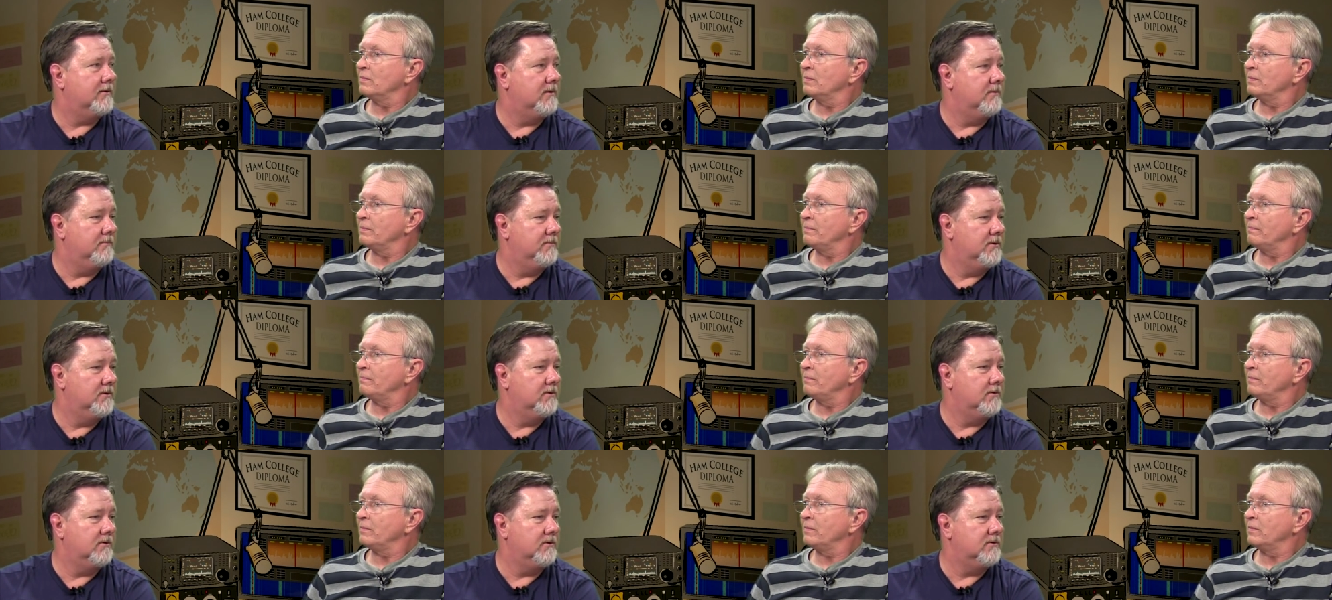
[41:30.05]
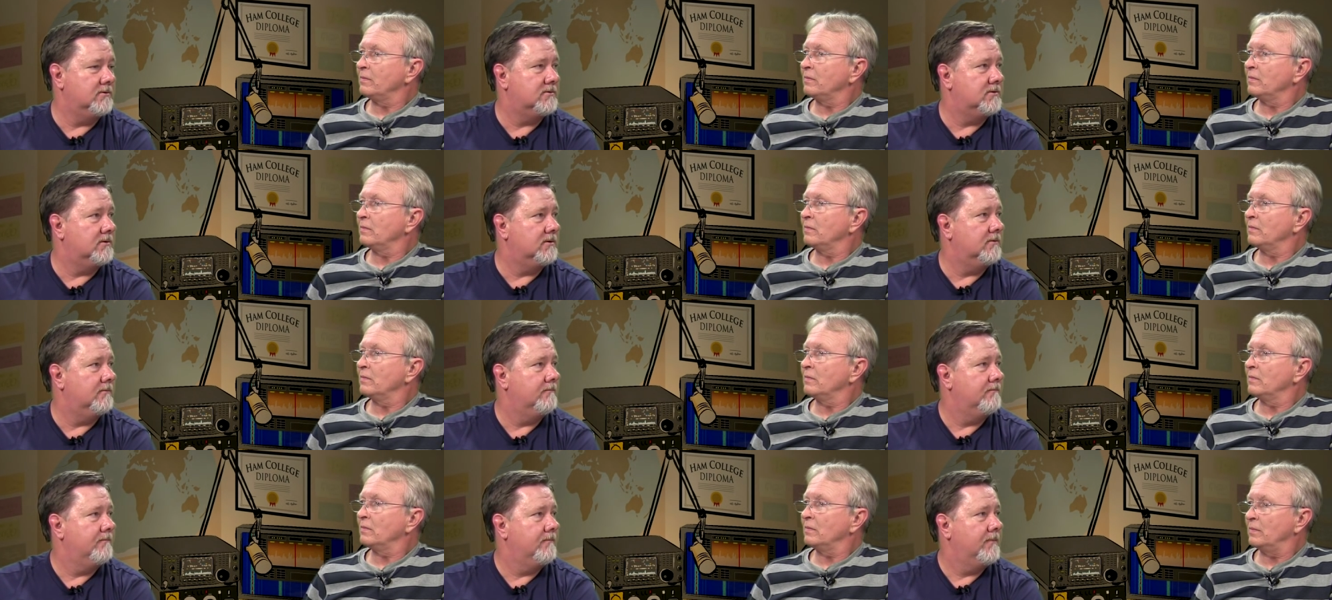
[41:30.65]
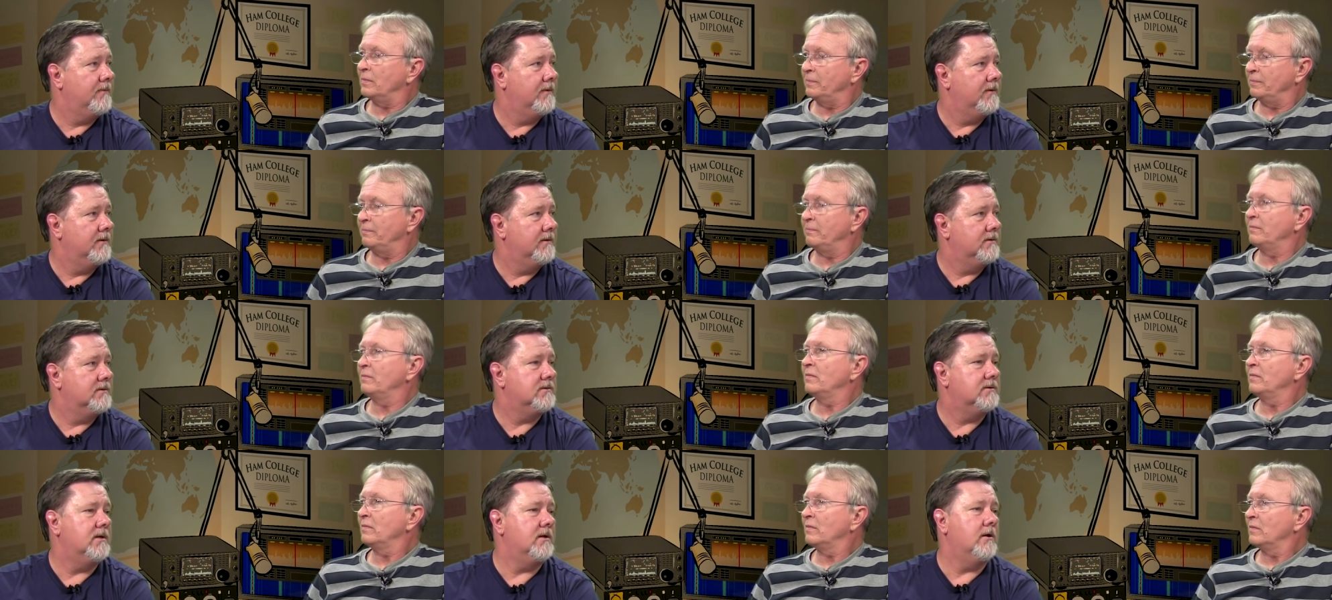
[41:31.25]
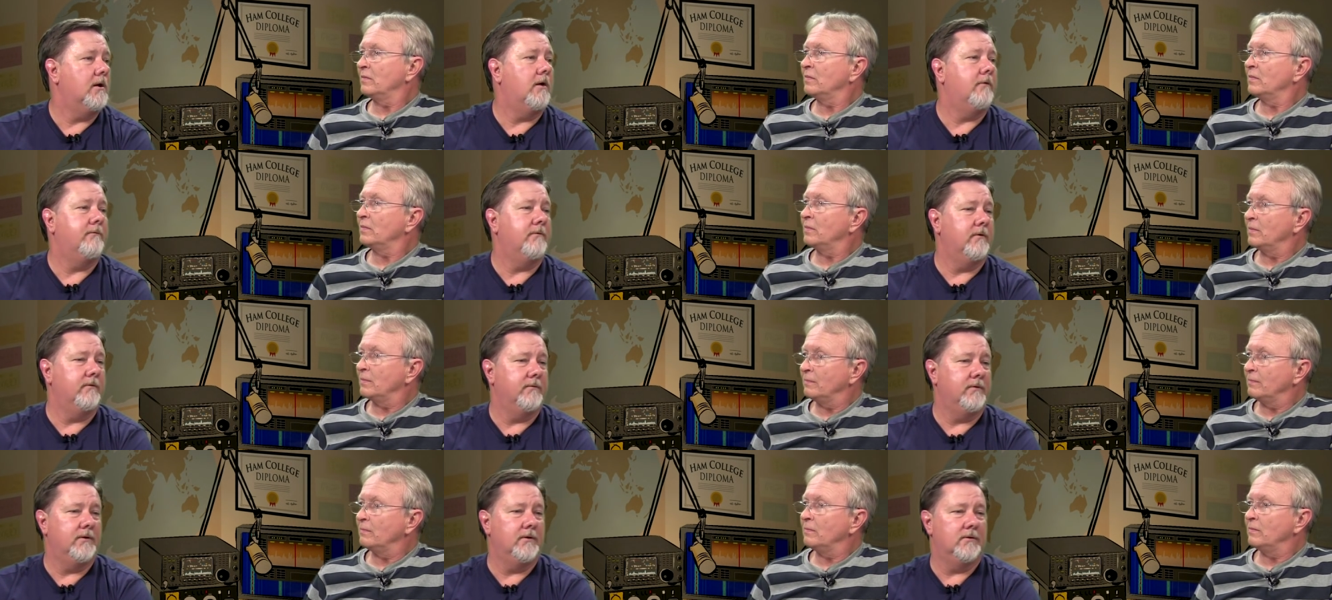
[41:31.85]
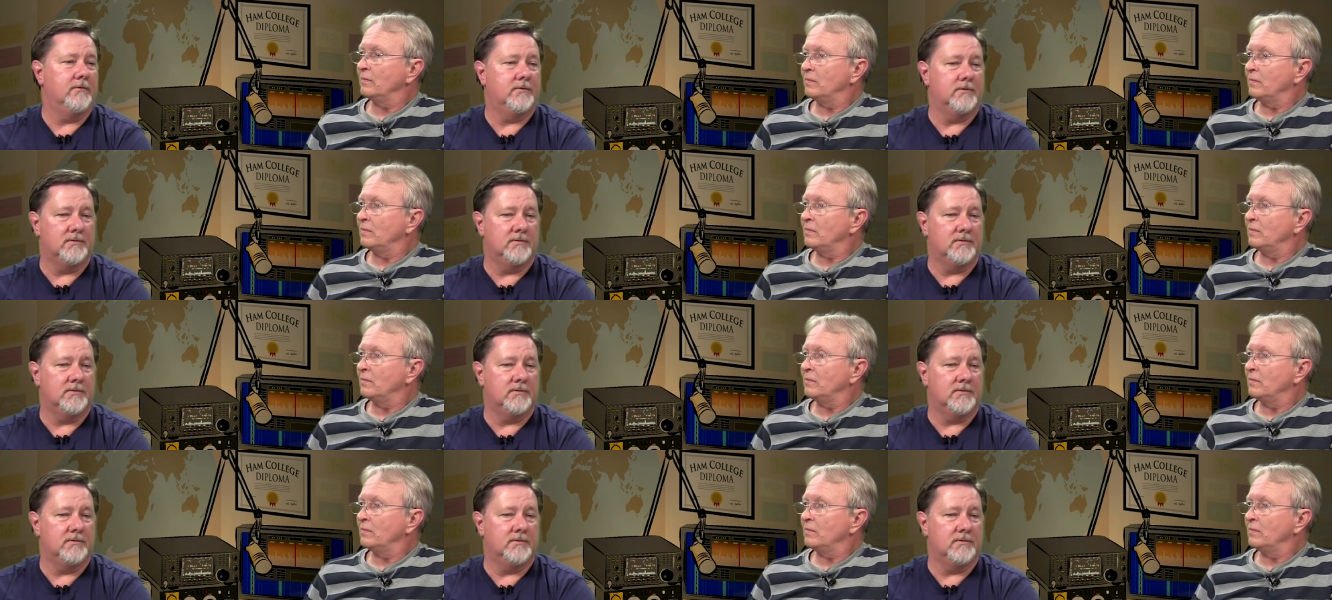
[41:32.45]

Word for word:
Speaker 1: that Bill used to mm-hmm. set off over here at the